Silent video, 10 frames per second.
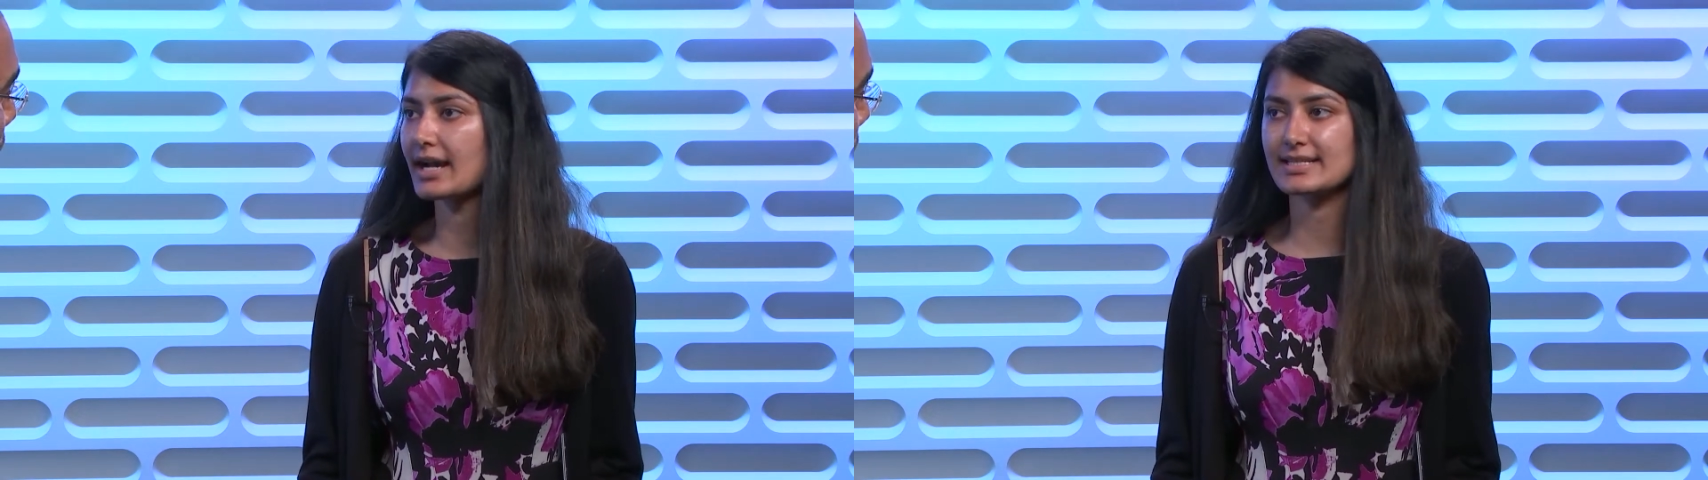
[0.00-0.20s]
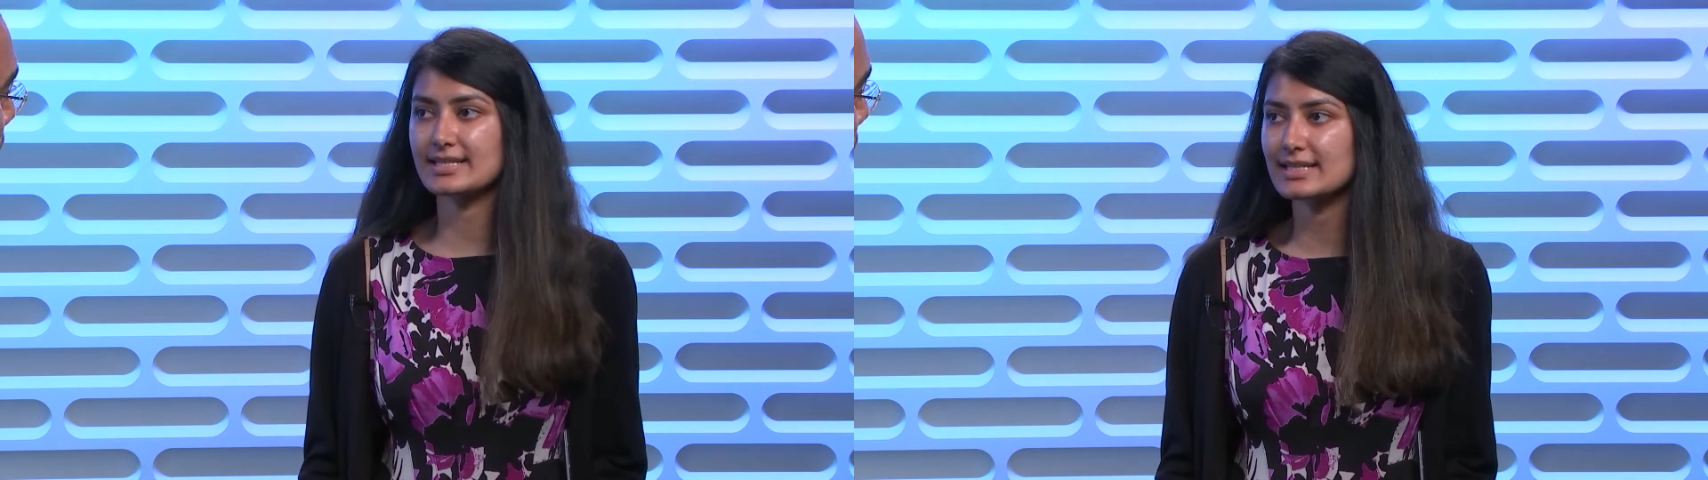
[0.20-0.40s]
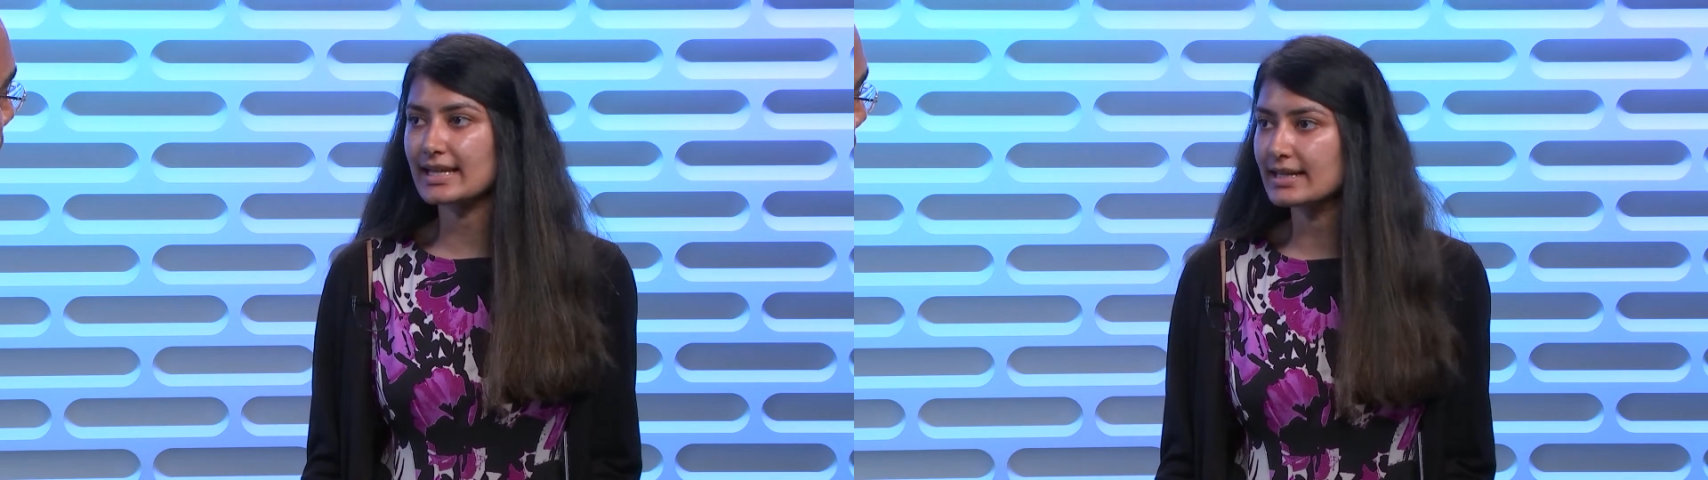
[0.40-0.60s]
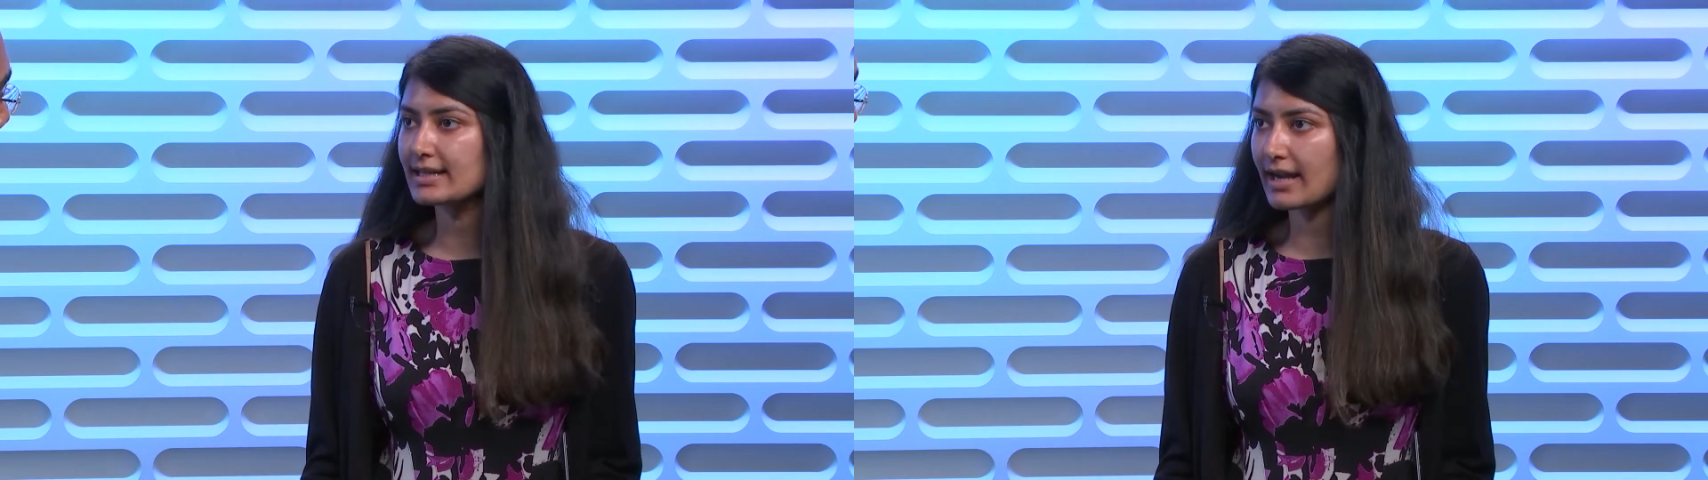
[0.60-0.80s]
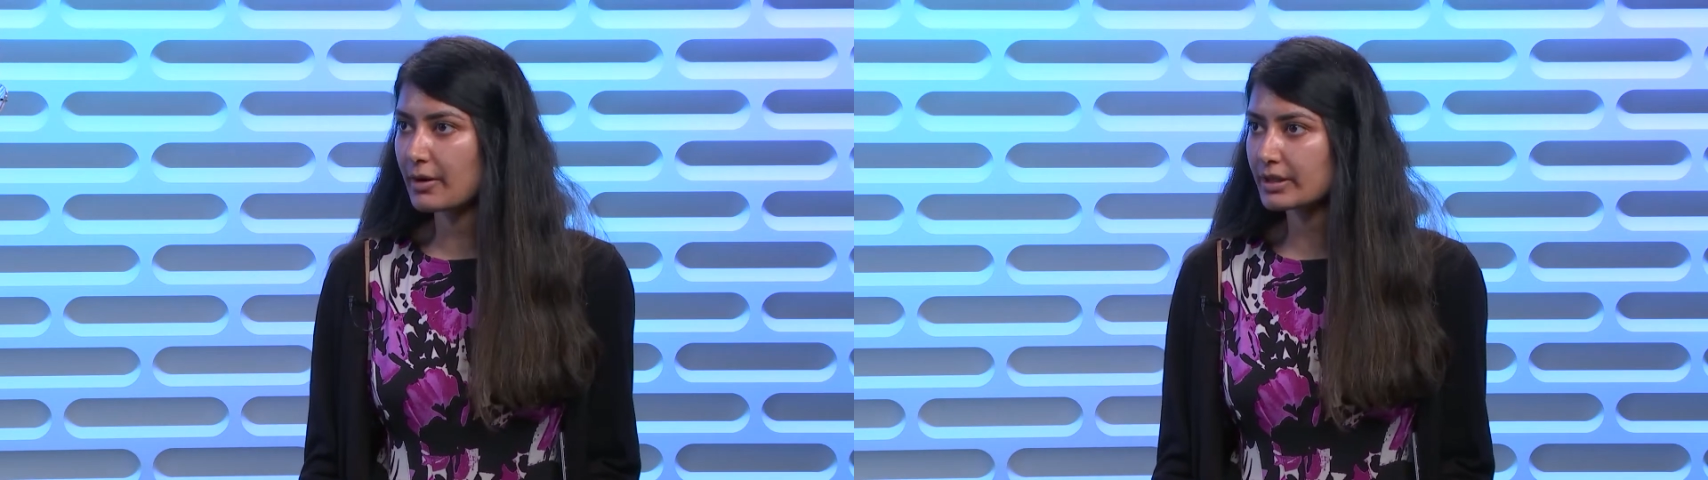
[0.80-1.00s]

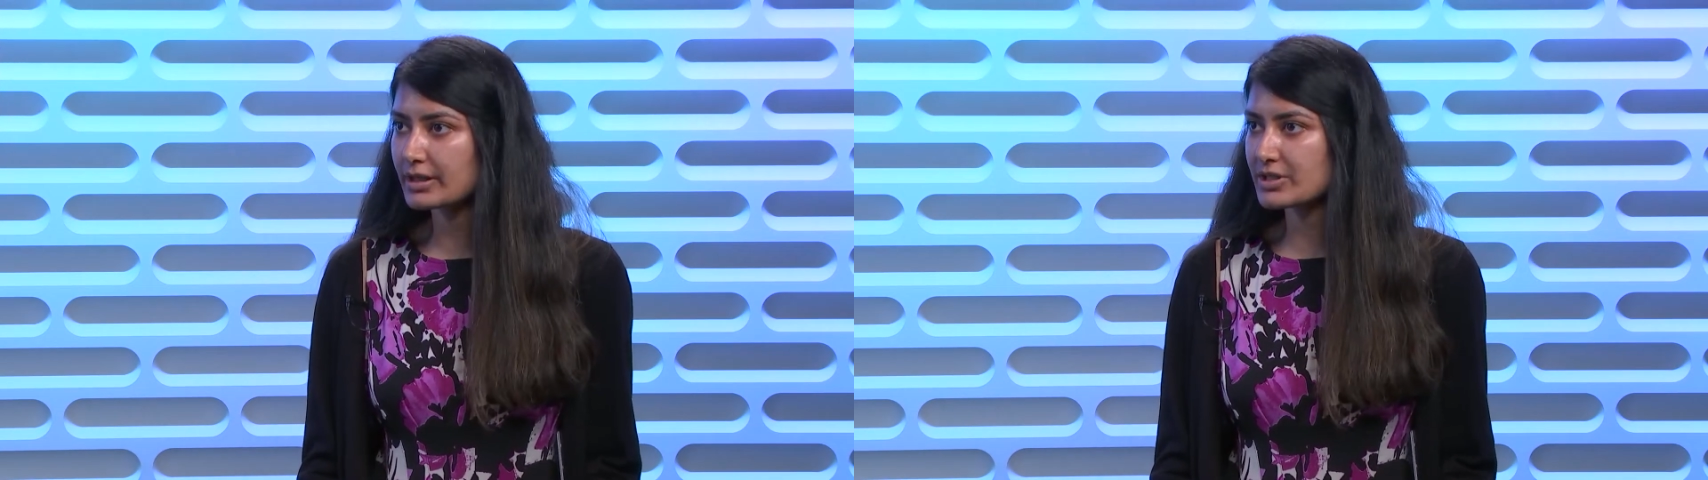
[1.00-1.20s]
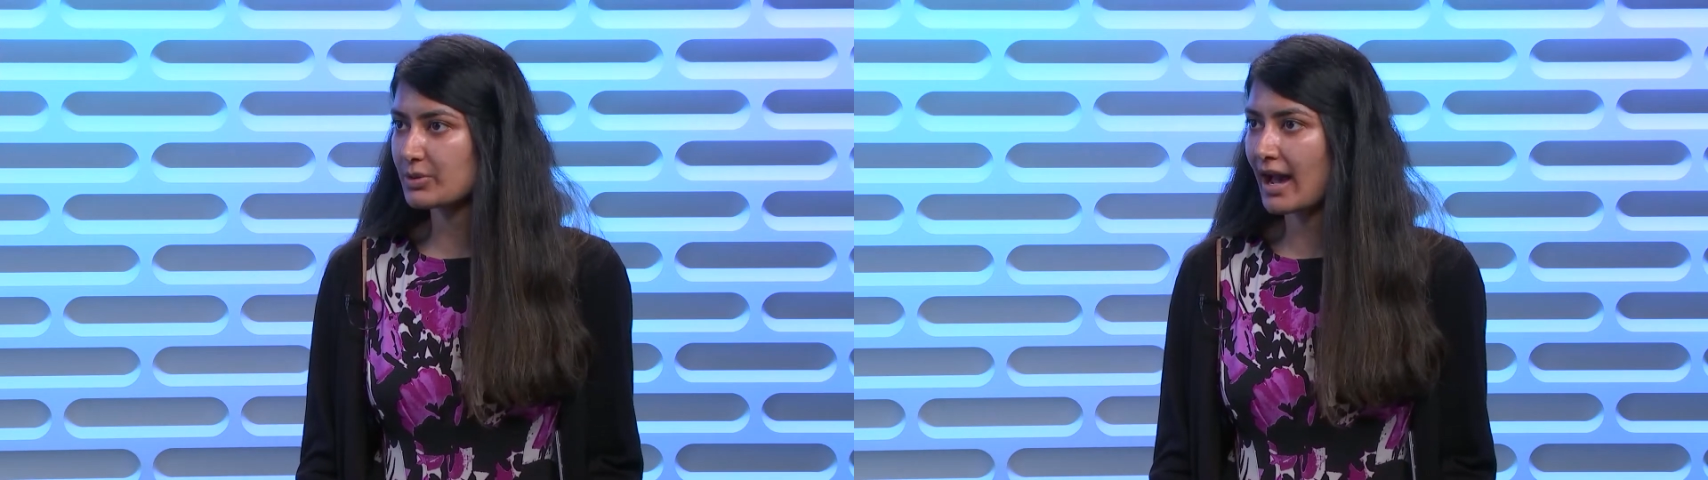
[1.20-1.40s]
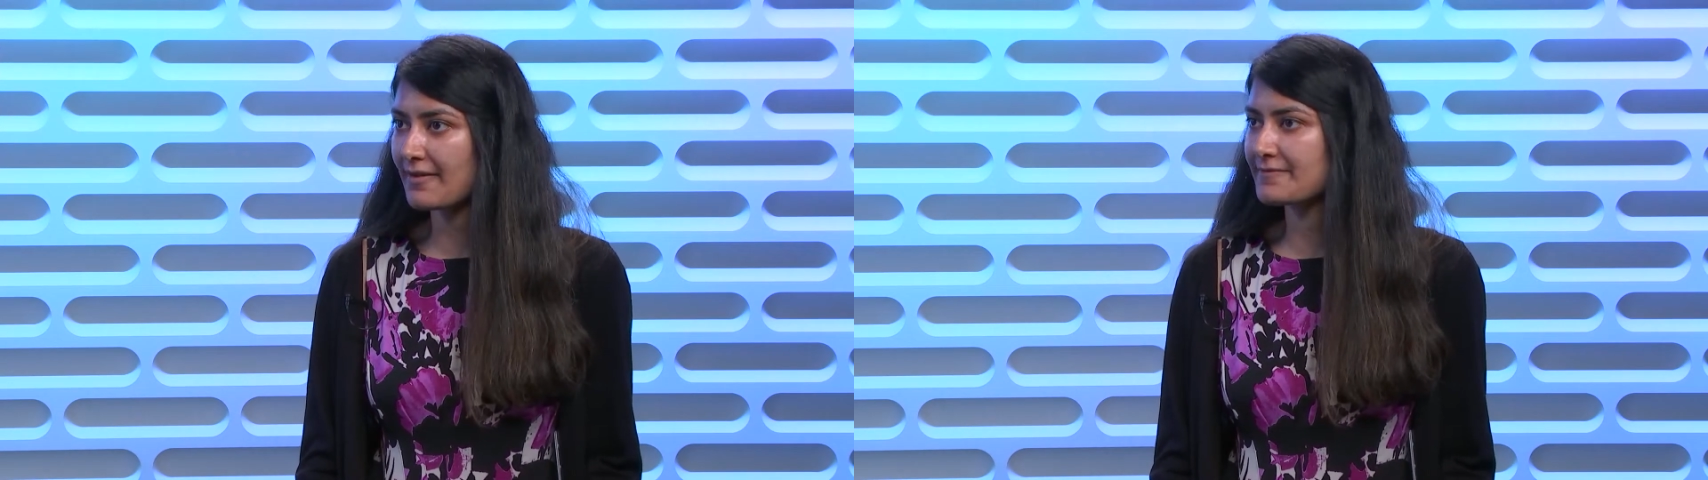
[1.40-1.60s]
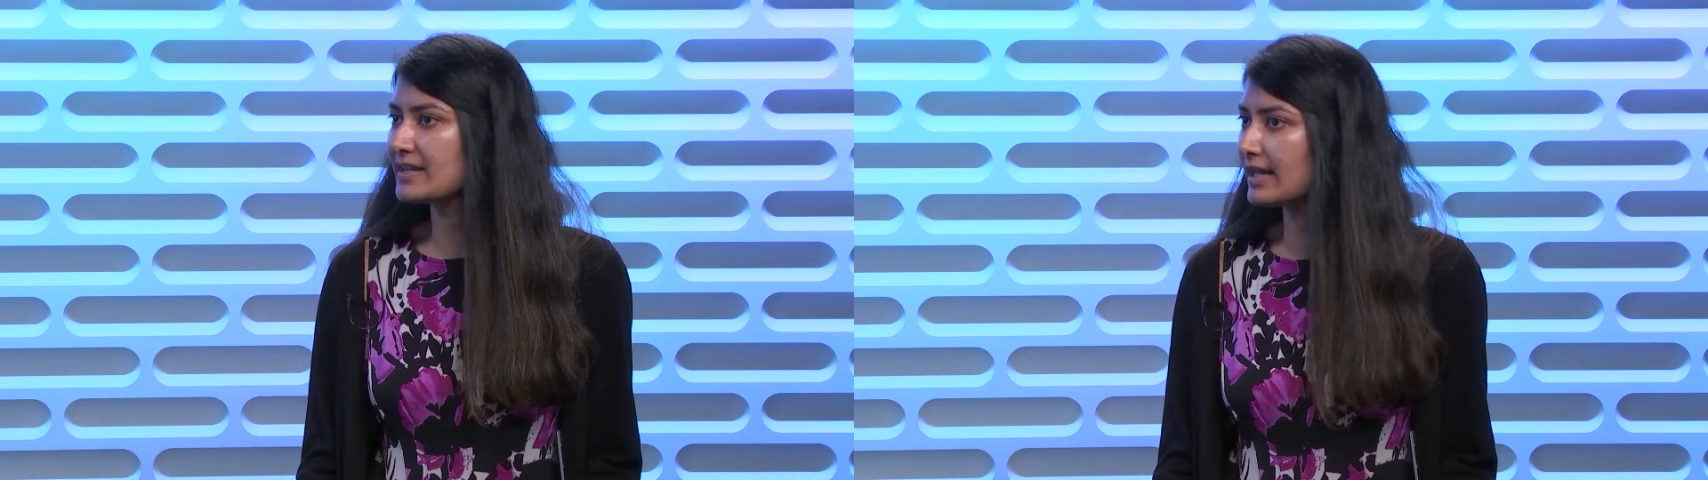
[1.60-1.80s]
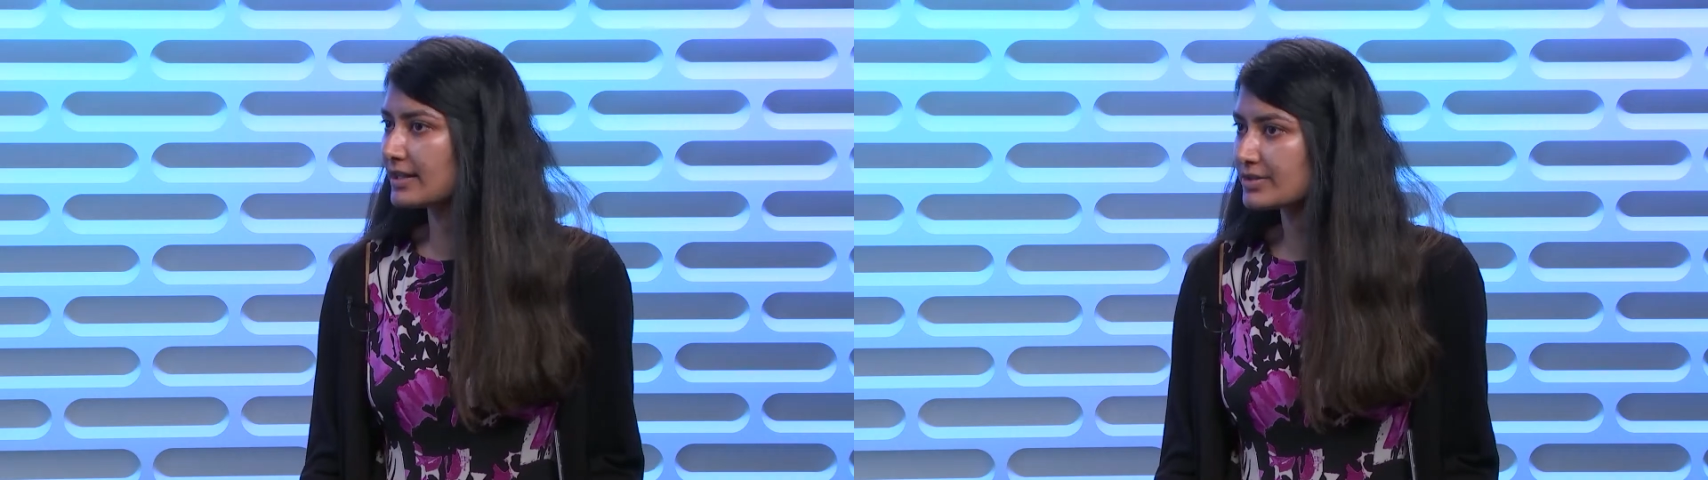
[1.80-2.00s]
isolated networks, you have
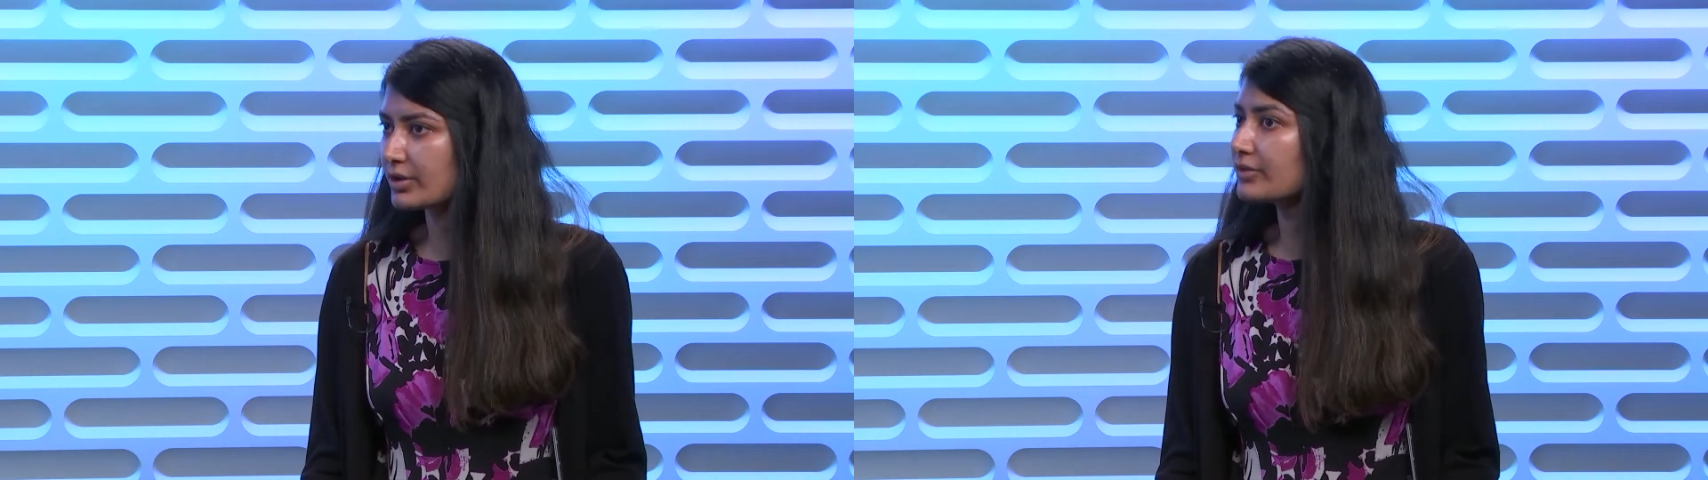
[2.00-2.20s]
VNets,